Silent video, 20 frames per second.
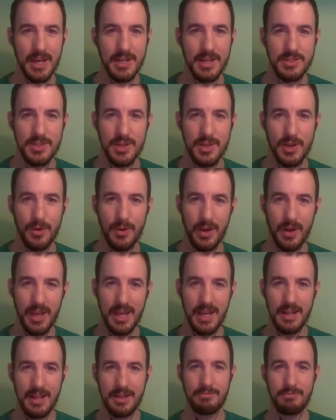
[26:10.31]
So
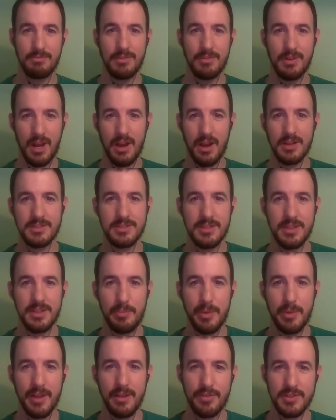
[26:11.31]
in regards to the
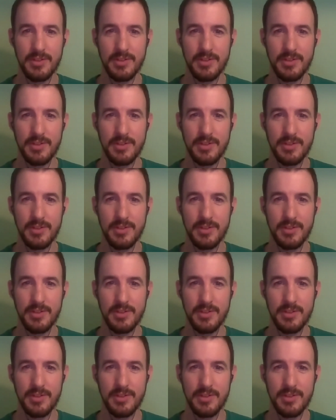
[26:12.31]
build